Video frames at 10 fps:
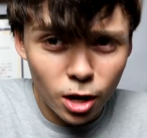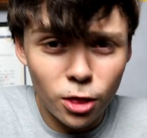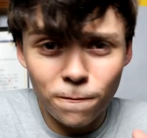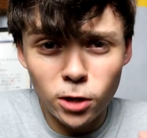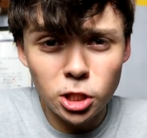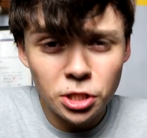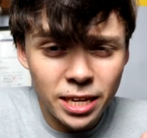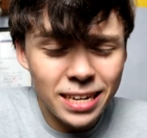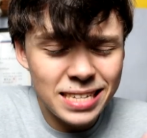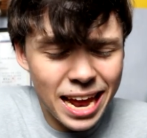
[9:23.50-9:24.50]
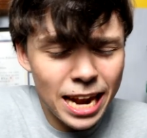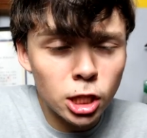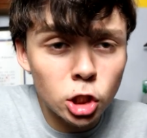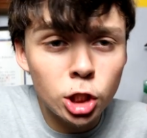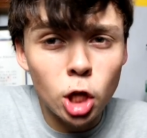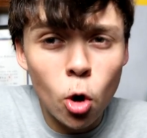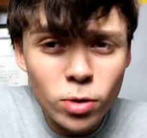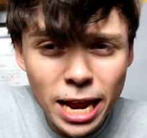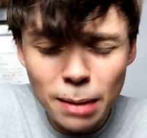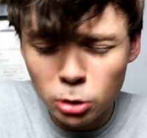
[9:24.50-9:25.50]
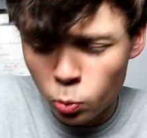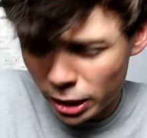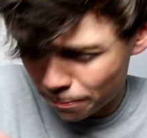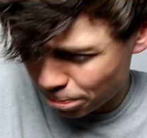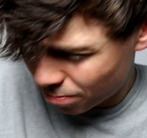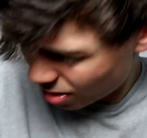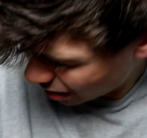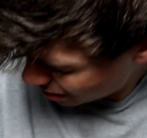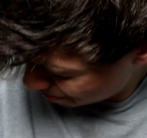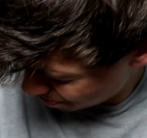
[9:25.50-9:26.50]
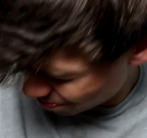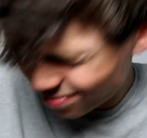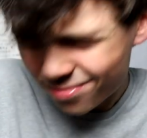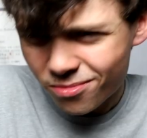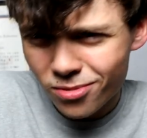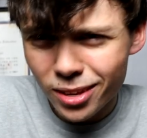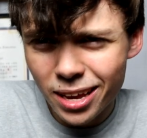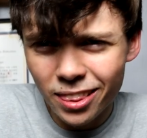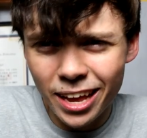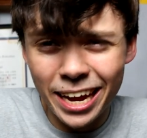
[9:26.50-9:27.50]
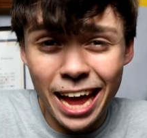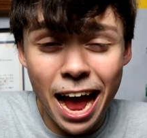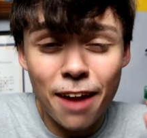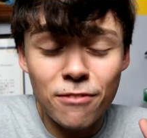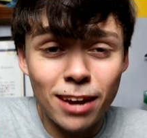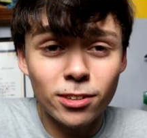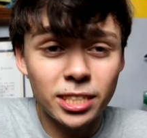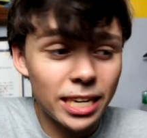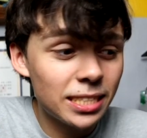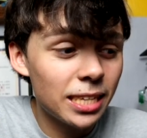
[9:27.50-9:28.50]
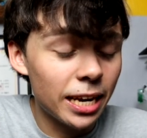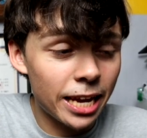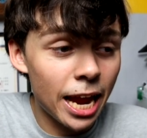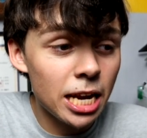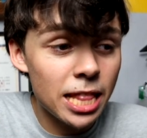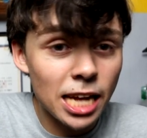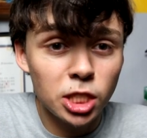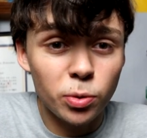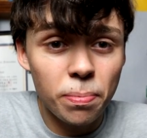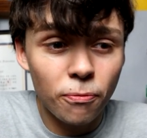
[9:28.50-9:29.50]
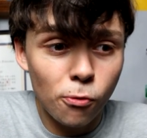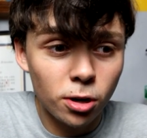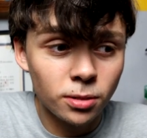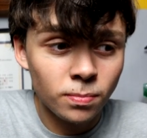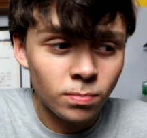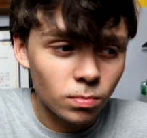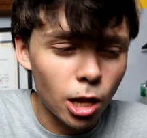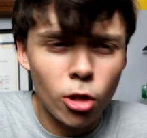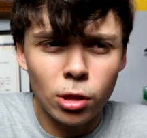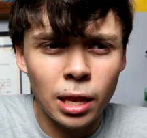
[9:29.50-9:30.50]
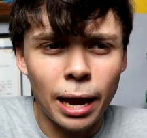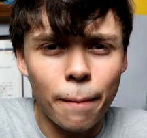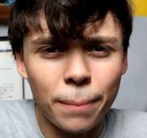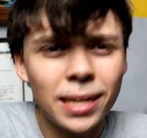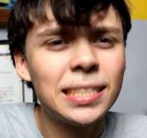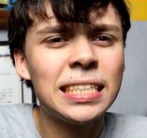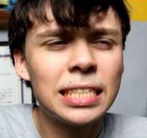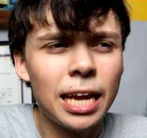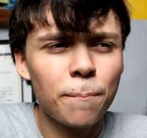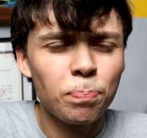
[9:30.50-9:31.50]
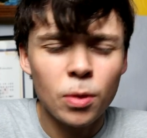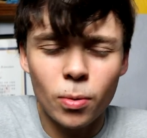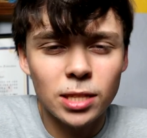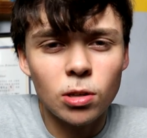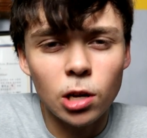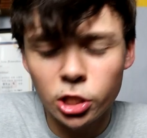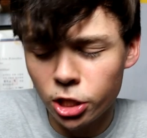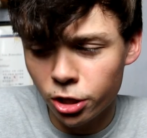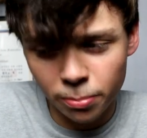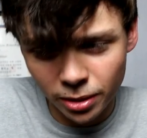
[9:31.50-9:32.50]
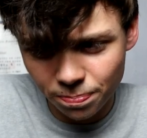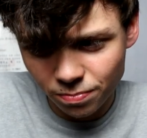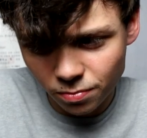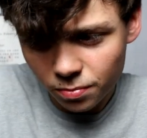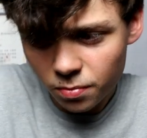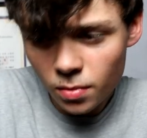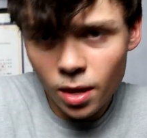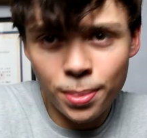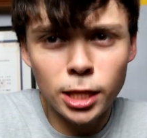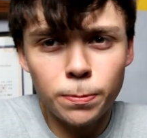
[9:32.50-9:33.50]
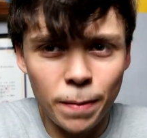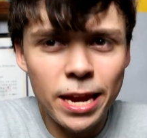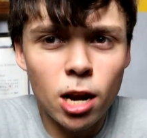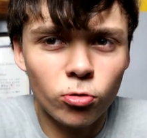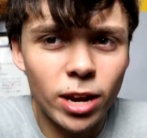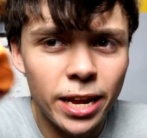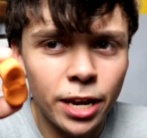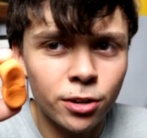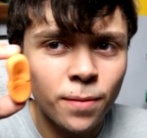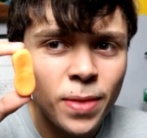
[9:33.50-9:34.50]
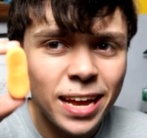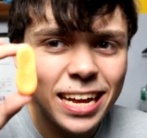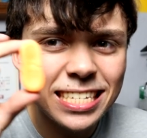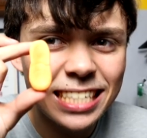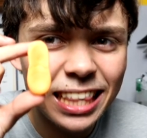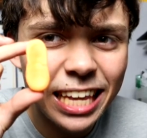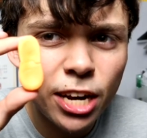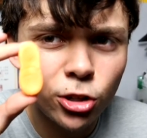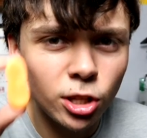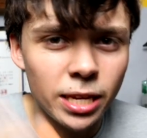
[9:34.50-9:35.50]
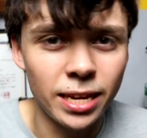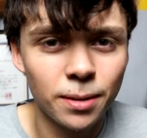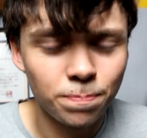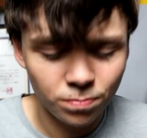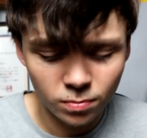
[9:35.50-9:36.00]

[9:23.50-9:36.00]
The first thing is that it is so damn sweet. Mm. Like, I've never tasted a candy that sweet before, other than like a pixie stick. Well, that's all sugar, but this peanut right here is literally